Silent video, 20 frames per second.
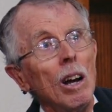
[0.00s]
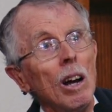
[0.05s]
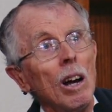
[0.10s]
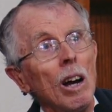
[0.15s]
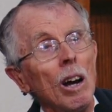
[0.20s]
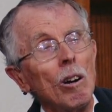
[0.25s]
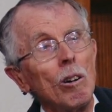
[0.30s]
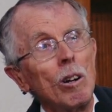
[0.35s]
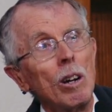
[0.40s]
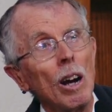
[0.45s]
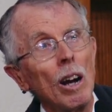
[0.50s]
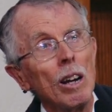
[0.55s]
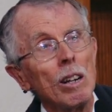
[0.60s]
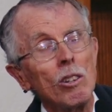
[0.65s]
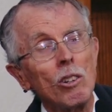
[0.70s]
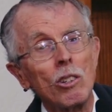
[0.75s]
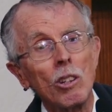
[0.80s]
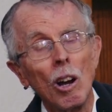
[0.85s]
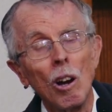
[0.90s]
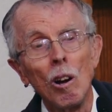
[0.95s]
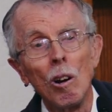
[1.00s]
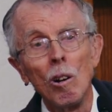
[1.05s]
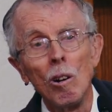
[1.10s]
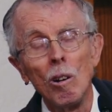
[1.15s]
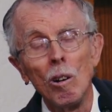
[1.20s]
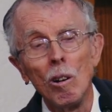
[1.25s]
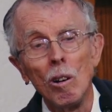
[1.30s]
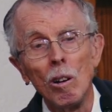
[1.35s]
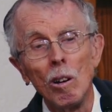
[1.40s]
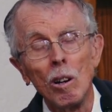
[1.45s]
Okay,
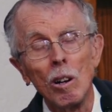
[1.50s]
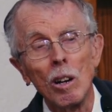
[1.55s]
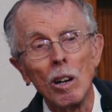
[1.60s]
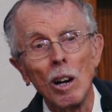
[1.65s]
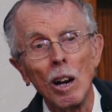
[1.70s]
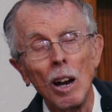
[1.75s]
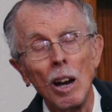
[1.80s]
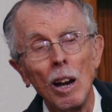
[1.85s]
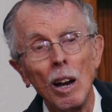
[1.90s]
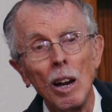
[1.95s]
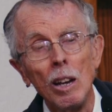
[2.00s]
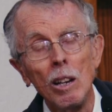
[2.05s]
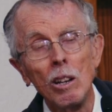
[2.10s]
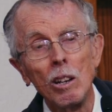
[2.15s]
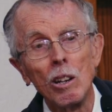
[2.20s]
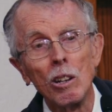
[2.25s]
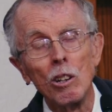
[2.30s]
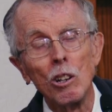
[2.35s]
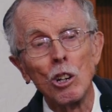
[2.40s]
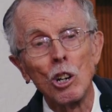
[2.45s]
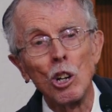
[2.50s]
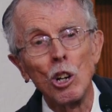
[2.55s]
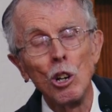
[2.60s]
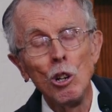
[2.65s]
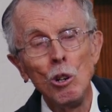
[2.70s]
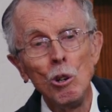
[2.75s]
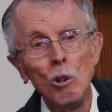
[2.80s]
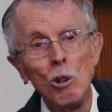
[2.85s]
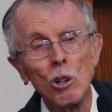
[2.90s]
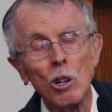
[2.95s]
so in
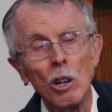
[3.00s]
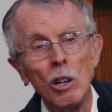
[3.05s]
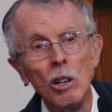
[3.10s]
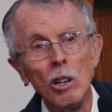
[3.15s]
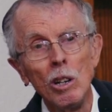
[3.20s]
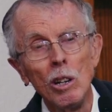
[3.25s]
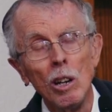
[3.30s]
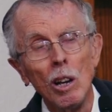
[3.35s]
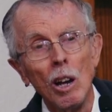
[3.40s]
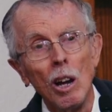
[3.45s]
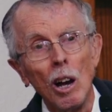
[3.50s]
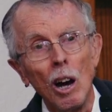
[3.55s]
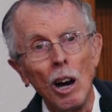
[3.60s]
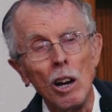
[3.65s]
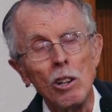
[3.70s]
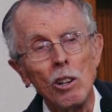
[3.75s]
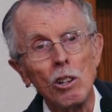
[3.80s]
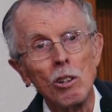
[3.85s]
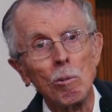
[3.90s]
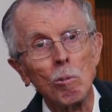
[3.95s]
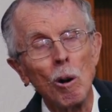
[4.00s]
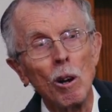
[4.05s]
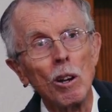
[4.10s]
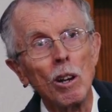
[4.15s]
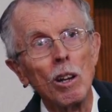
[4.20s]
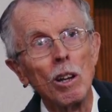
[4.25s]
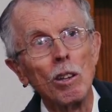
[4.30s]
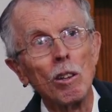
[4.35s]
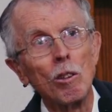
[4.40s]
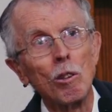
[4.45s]
conclusion, I just want
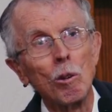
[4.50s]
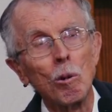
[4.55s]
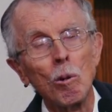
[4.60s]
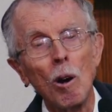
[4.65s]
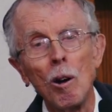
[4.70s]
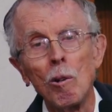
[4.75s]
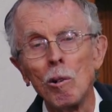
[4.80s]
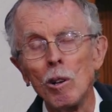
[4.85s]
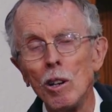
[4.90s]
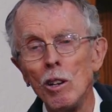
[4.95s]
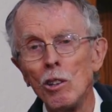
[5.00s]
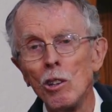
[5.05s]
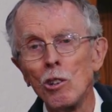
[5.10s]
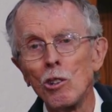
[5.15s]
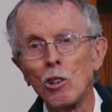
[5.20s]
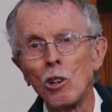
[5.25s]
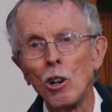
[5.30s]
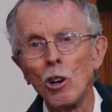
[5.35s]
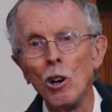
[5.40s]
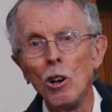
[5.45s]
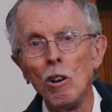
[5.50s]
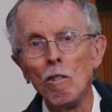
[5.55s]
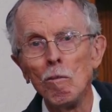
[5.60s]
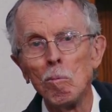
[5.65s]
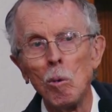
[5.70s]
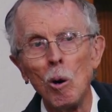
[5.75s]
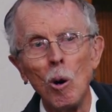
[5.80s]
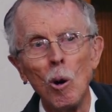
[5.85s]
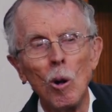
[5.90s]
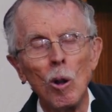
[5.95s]
to throw in this
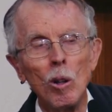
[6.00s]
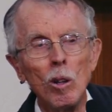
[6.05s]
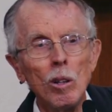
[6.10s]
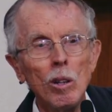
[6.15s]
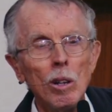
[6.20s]
curveball,